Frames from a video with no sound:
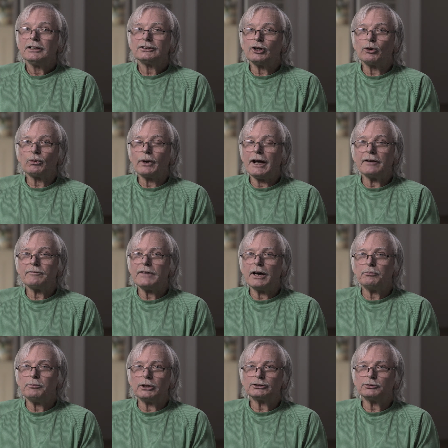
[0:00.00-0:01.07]
don't have
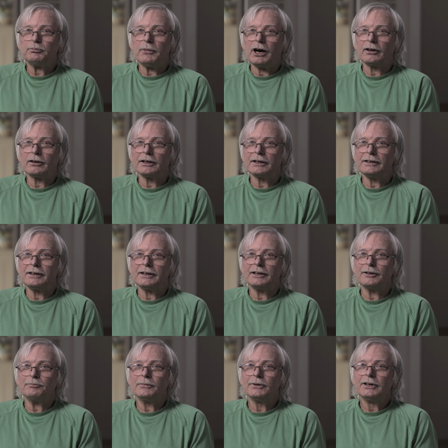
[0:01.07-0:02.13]
that much modeling in
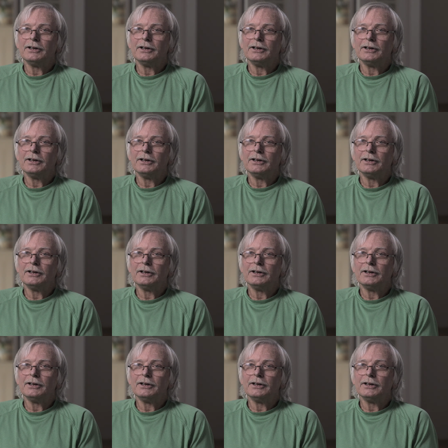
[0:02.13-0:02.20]
them.